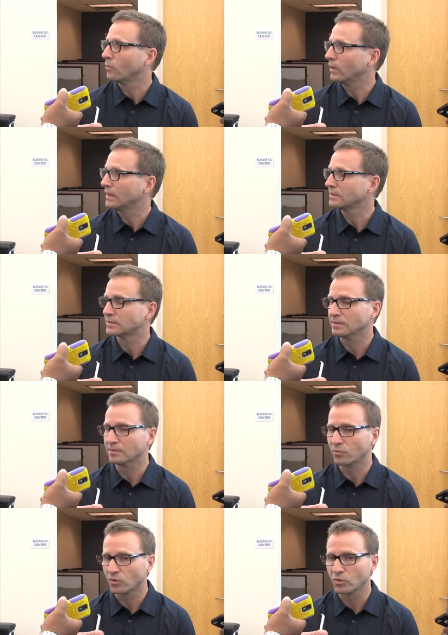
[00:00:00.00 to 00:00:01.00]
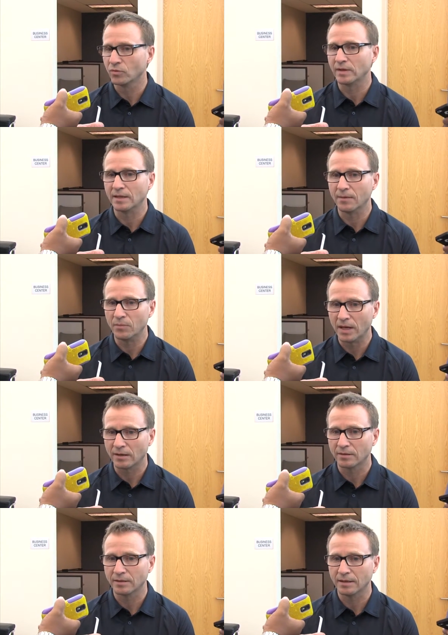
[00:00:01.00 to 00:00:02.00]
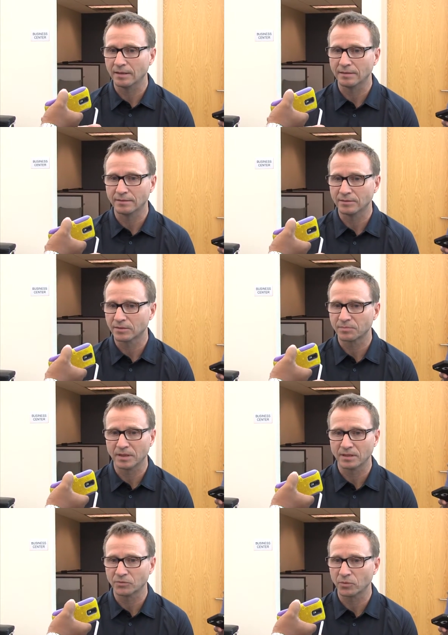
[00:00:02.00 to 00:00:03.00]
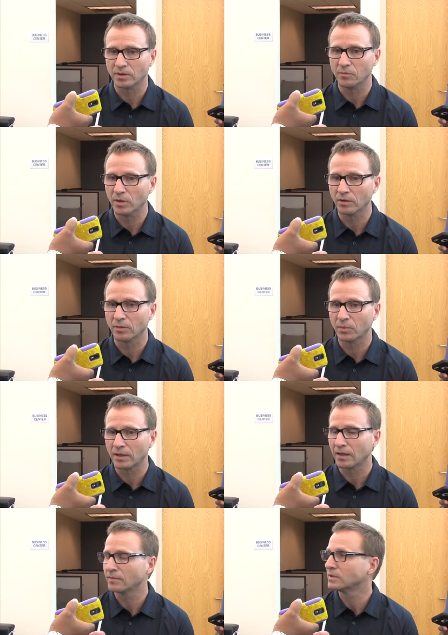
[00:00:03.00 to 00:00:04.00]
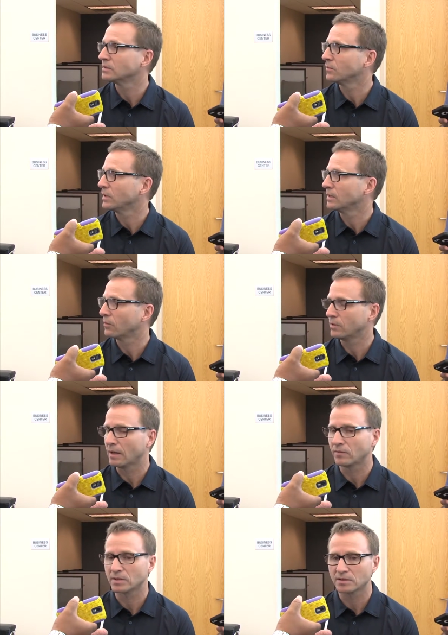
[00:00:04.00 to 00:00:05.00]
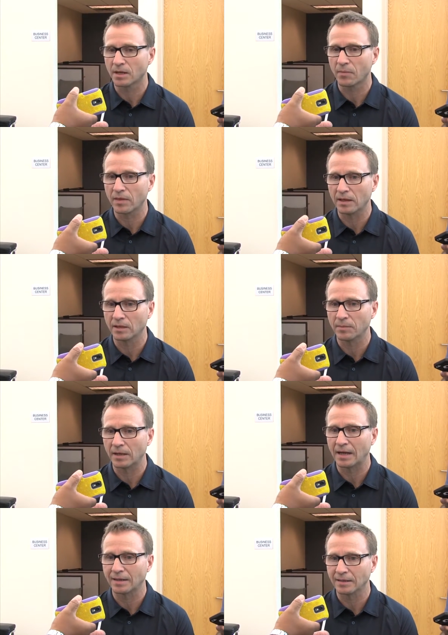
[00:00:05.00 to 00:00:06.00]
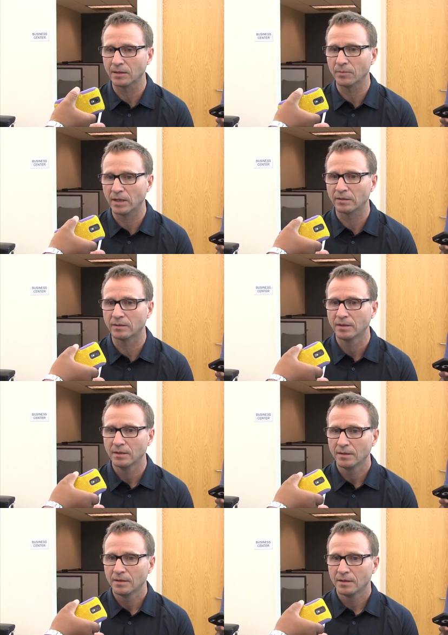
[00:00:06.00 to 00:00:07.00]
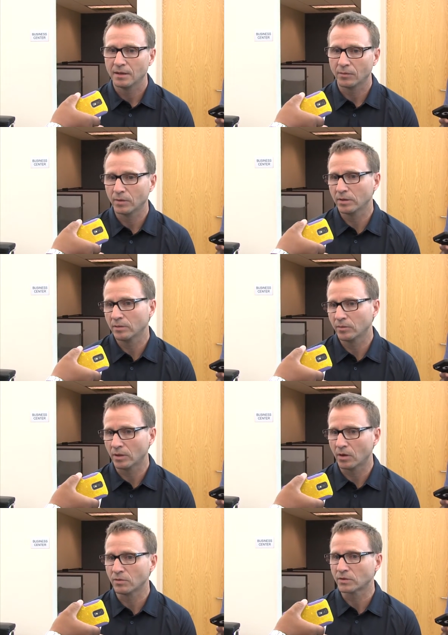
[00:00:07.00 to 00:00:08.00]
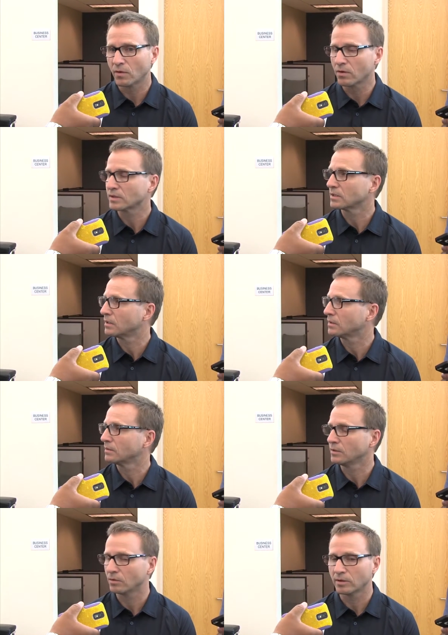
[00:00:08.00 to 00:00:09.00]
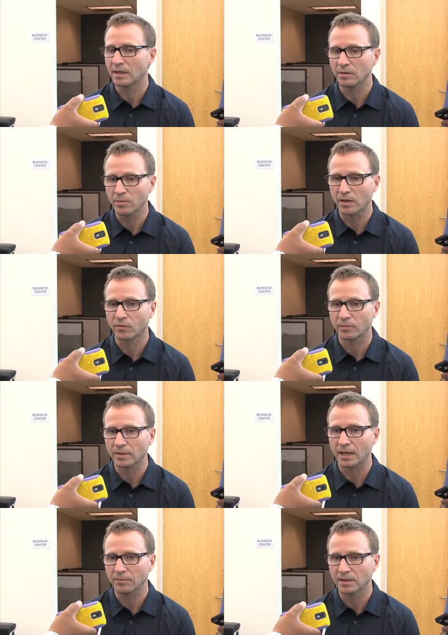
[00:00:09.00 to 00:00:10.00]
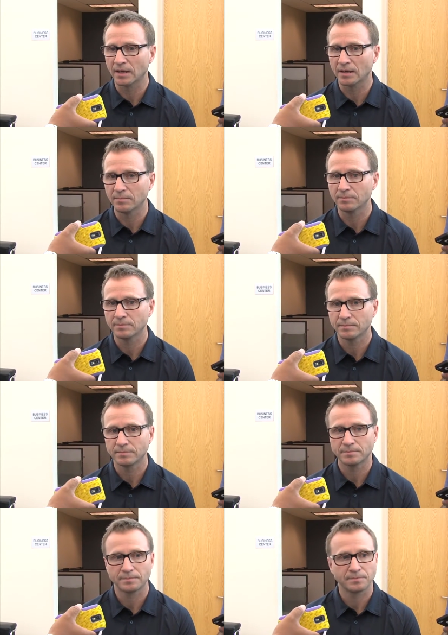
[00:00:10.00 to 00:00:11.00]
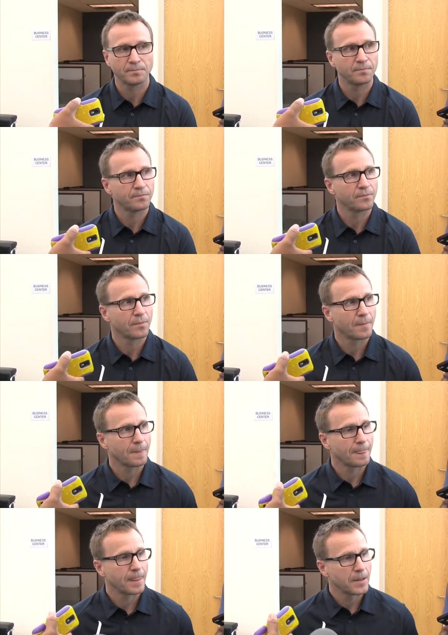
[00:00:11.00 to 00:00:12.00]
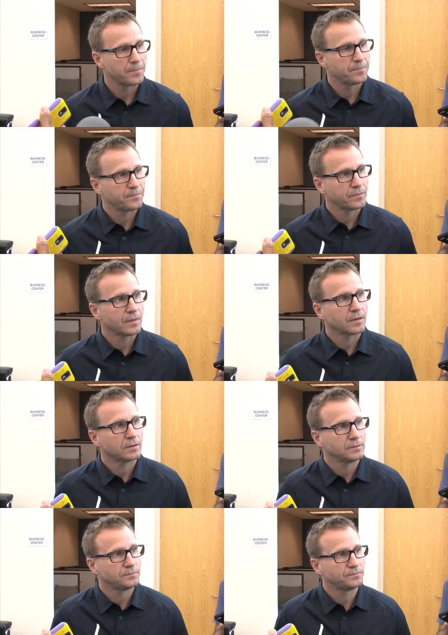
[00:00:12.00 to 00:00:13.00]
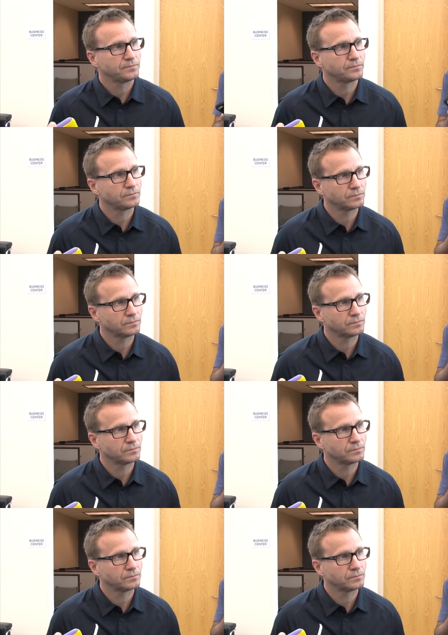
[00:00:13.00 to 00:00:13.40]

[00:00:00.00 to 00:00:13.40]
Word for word: ways to improve and get better. And just because we're in the middle of the playoffs doesn't mean that we have to stop thinking about how to get better. And we, we always focus on you know getting better from game to game. Steven seemed to find a niche at the dunker spot. Reggie